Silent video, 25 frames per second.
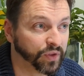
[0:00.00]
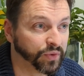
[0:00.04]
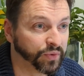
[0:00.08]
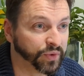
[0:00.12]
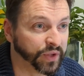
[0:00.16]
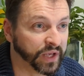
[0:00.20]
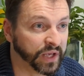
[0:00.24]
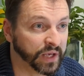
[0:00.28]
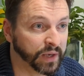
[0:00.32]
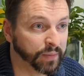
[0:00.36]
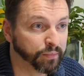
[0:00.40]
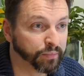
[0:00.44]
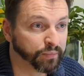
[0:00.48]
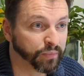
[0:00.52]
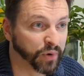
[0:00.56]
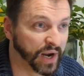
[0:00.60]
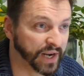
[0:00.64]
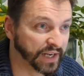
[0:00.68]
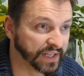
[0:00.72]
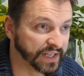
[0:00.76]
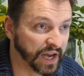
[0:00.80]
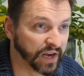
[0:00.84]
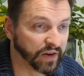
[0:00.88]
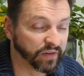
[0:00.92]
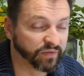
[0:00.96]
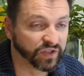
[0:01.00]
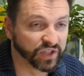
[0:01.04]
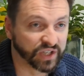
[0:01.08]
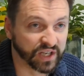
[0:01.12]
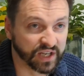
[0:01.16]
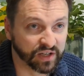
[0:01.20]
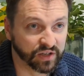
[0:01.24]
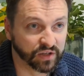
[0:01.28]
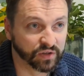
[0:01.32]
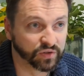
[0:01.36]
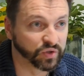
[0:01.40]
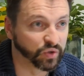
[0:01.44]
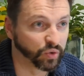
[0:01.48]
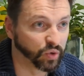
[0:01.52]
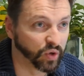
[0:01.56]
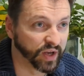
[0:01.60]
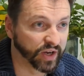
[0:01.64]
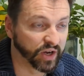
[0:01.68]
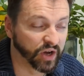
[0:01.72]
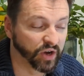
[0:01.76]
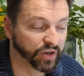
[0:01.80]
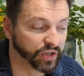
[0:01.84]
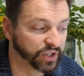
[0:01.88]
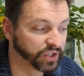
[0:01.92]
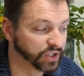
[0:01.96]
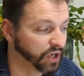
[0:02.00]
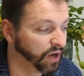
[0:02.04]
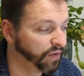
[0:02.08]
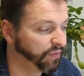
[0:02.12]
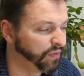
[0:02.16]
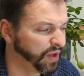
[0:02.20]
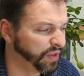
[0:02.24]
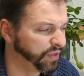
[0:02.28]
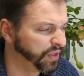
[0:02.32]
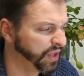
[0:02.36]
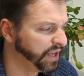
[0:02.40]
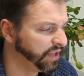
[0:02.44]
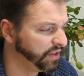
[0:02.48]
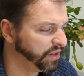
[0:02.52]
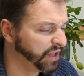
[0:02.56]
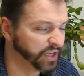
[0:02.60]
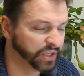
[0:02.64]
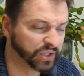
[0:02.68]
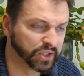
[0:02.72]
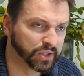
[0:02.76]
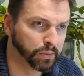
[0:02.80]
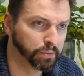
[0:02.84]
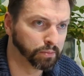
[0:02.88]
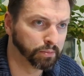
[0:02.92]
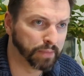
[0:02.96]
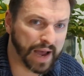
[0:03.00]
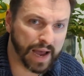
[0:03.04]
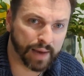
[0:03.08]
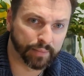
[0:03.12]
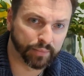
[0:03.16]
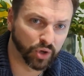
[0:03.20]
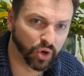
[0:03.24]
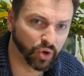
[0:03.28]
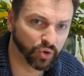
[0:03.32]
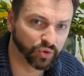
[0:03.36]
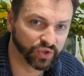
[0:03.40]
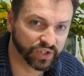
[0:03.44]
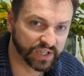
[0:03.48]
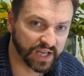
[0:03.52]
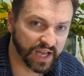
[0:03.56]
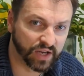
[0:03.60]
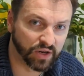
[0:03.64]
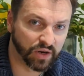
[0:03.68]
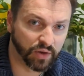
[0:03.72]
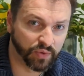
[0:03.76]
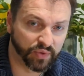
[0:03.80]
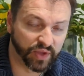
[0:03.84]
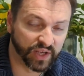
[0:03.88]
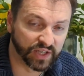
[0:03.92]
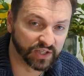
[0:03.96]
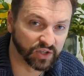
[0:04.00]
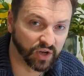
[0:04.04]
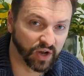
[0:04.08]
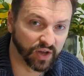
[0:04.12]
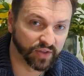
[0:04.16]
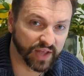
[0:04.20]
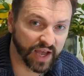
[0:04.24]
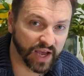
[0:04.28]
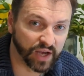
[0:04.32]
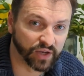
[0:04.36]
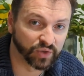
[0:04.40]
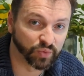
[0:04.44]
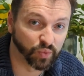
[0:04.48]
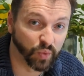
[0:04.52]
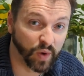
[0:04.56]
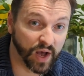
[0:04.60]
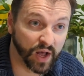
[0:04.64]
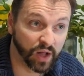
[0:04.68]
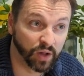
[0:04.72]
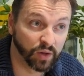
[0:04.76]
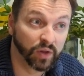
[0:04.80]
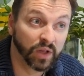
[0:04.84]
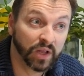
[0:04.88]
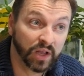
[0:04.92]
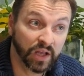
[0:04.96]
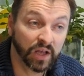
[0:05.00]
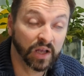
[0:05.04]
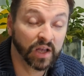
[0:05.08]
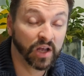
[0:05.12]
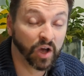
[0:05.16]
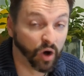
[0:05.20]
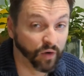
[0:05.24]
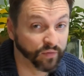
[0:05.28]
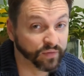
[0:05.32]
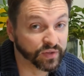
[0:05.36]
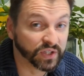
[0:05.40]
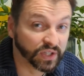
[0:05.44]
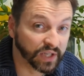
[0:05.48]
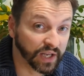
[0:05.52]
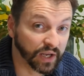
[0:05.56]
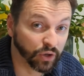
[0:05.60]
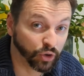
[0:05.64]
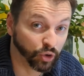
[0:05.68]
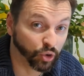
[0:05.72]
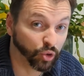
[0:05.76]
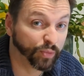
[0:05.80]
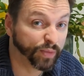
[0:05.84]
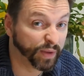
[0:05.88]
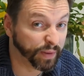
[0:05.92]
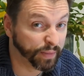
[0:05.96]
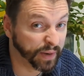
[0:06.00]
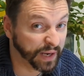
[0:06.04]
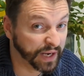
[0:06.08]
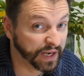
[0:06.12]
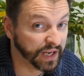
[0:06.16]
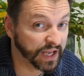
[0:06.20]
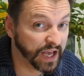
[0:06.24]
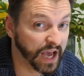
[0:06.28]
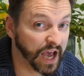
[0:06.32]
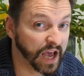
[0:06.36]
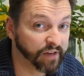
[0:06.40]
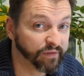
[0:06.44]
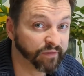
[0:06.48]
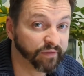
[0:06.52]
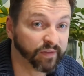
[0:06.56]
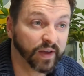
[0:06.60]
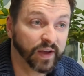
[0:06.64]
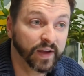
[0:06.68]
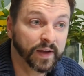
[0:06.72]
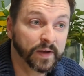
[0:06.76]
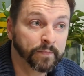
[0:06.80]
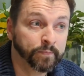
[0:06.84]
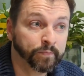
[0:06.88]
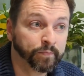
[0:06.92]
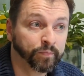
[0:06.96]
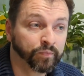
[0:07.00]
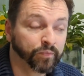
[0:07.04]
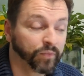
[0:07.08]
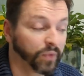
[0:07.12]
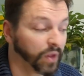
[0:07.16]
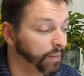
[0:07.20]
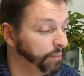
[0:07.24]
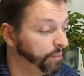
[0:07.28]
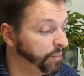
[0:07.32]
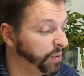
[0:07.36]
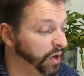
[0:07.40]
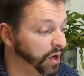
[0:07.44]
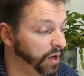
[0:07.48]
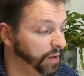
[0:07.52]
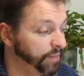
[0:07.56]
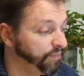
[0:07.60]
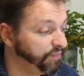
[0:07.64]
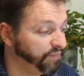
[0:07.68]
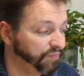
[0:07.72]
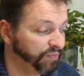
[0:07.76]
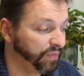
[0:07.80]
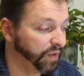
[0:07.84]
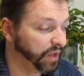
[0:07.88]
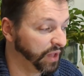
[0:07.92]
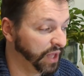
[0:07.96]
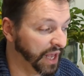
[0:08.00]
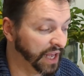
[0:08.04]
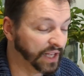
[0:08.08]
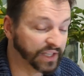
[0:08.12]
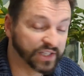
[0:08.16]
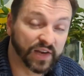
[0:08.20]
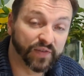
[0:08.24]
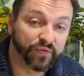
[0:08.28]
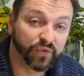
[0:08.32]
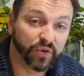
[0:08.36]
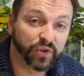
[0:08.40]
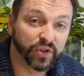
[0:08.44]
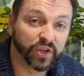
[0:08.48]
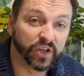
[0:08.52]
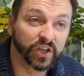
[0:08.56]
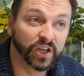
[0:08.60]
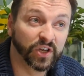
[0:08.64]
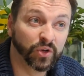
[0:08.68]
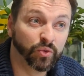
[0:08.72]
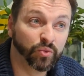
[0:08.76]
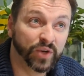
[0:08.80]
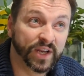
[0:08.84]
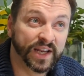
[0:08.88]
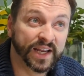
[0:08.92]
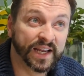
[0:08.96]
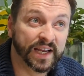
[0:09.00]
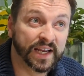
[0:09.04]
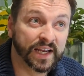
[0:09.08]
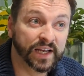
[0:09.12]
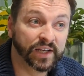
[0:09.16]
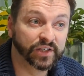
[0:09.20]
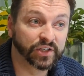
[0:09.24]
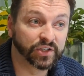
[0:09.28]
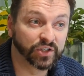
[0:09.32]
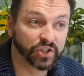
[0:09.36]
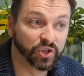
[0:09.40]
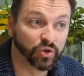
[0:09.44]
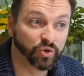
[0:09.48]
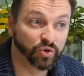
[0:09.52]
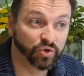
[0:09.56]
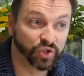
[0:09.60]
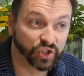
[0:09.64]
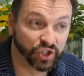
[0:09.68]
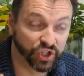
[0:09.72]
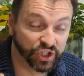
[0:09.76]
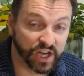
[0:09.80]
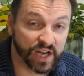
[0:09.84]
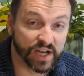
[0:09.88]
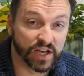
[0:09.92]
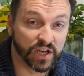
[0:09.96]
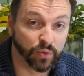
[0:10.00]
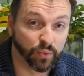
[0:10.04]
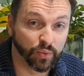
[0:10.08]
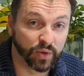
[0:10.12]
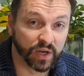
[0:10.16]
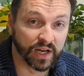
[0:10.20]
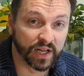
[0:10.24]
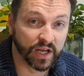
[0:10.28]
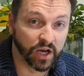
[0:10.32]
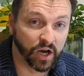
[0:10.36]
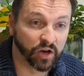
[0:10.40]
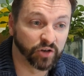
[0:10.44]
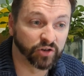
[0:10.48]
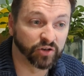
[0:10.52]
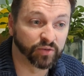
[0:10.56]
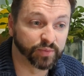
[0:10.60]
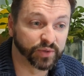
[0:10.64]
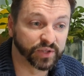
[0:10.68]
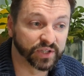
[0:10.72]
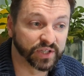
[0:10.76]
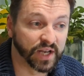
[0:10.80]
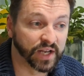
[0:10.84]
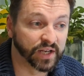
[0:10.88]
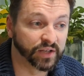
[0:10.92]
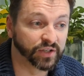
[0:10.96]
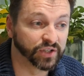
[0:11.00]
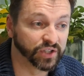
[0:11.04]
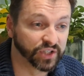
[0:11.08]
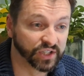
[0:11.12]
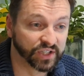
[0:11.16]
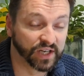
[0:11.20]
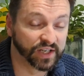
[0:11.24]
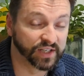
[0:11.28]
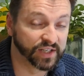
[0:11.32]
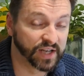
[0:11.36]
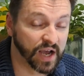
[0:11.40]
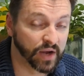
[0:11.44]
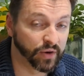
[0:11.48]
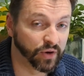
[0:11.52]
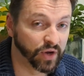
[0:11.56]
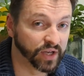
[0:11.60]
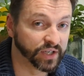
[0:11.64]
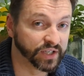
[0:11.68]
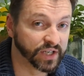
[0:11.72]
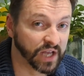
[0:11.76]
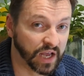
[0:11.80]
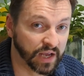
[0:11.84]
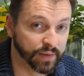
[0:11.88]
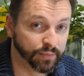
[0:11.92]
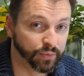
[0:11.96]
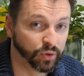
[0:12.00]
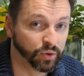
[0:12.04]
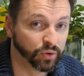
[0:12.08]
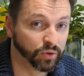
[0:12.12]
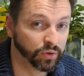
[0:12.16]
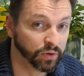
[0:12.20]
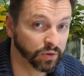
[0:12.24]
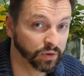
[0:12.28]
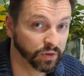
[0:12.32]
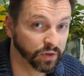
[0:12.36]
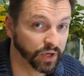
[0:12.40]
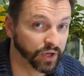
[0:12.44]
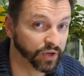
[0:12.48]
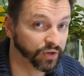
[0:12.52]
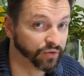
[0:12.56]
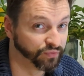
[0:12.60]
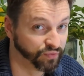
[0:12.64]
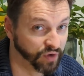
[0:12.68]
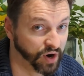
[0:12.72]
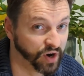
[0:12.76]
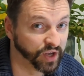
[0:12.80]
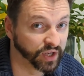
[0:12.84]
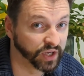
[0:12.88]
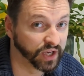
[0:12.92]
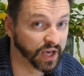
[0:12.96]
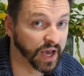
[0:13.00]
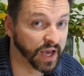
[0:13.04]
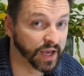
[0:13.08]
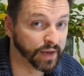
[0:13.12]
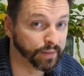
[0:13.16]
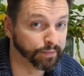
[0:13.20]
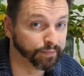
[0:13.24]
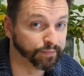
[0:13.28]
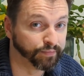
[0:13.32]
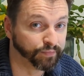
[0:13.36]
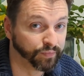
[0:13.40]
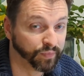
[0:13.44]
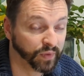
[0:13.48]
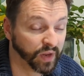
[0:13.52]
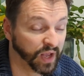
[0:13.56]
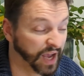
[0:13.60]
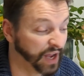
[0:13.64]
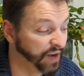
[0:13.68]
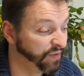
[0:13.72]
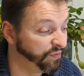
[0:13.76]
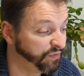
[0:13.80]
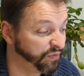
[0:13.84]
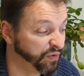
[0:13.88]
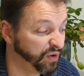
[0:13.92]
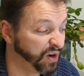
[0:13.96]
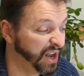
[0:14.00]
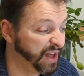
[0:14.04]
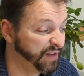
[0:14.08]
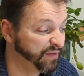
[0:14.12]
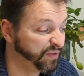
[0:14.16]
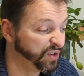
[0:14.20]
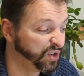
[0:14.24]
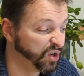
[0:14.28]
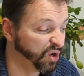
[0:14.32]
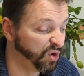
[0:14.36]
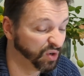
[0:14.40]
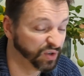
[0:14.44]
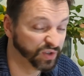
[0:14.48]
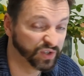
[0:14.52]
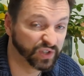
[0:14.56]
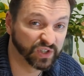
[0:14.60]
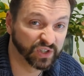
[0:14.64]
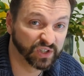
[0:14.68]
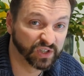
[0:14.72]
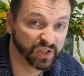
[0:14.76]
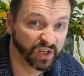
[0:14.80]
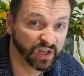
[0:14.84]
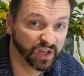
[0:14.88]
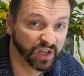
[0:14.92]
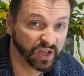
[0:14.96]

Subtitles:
the breakdown of skills, all that kind of stuff. I think there's some map content and things like that as well. Obviously, it'll all be PDF, but it's everything you need to genuinely 100% sit down at a table and run a game. And for $11,